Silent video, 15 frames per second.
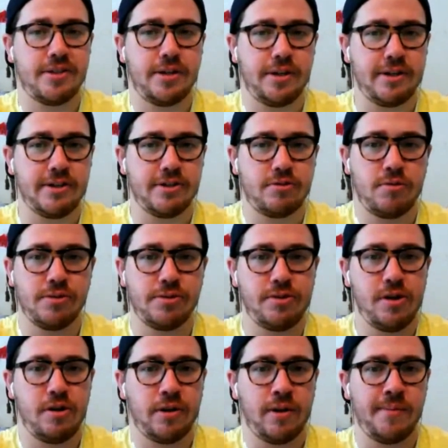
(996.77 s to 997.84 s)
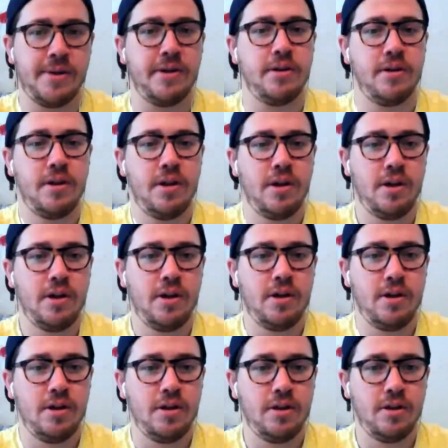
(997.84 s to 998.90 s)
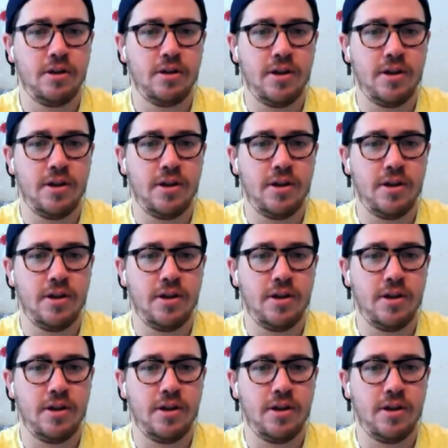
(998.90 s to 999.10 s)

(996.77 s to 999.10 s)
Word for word: night against Chris Young. I mean, mm.